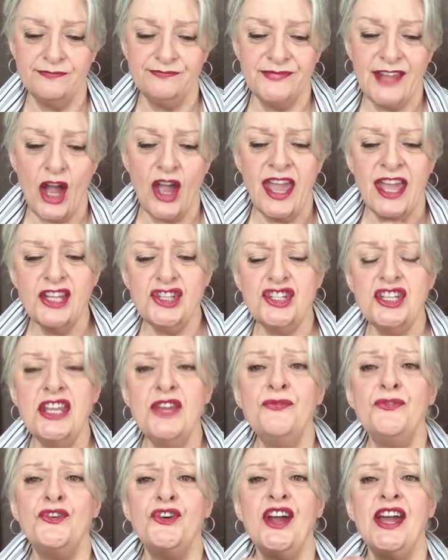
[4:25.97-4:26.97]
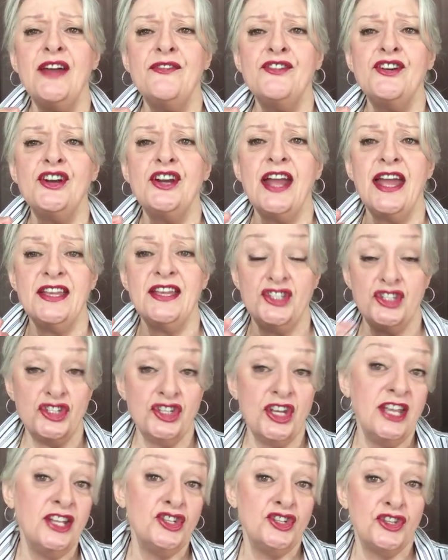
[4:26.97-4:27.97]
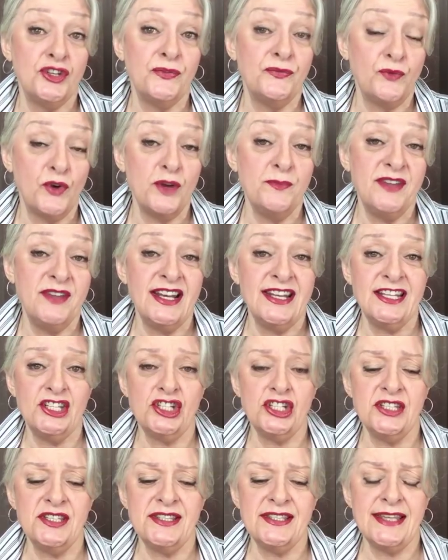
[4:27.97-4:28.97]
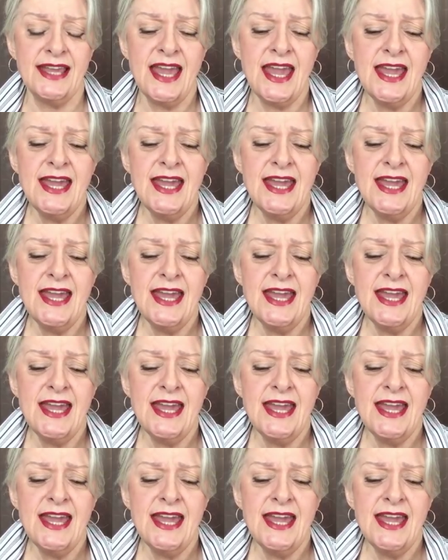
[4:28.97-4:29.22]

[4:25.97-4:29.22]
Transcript: Now, HD Forever has changed their formulations.